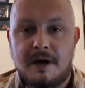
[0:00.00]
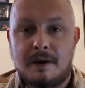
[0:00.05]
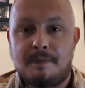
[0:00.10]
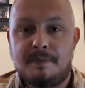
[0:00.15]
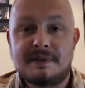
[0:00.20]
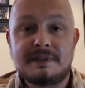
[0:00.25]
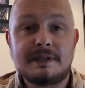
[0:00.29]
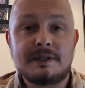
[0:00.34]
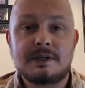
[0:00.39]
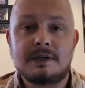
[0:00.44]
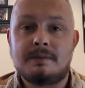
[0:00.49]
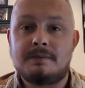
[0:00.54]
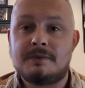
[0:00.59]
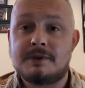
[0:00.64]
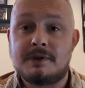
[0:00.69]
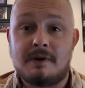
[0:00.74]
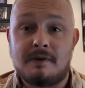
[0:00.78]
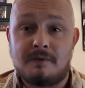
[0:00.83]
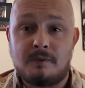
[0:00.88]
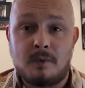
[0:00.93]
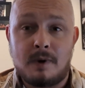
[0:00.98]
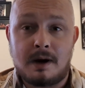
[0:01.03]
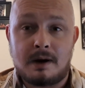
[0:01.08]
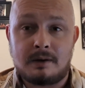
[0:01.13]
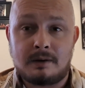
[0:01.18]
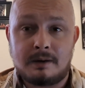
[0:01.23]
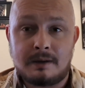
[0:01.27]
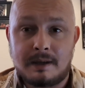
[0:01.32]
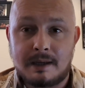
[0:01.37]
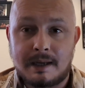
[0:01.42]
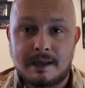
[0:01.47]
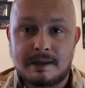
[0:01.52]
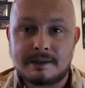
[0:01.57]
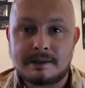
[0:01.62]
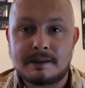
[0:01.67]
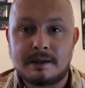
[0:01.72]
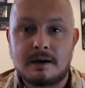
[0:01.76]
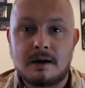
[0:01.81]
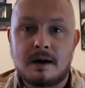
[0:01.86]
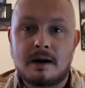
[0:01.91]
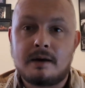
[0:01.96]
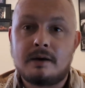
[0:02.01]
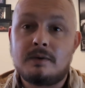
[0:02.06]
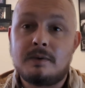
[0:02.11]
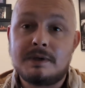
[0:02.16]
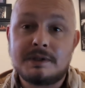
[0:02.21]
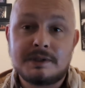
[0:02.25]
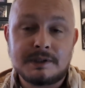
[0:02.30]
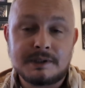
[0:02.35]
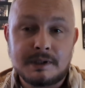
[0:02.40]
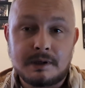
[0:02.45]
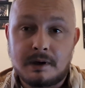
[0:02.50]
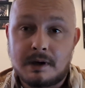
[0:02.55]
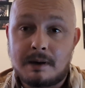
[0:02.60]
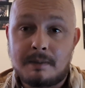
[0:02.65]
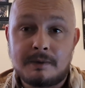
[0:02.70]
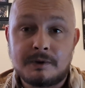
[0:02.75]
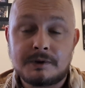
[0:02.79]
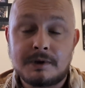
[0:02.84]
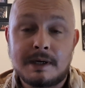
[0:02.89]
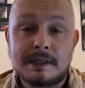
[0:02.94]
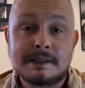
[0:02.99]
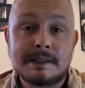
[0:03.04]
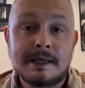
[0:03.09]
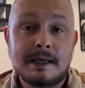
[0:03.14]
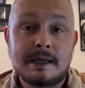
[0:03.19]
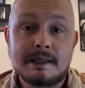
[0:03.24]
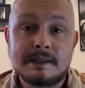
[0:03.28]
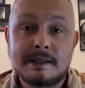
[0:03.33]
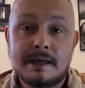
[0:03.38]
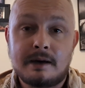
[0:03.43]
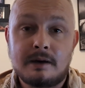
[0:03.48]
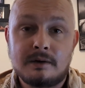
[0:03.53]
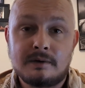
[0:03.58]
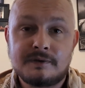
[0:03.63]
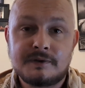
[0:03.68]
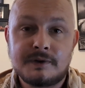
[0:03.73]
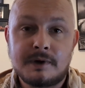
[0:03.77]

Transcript: position himself well against the guy who is just going to come and try and take his head off.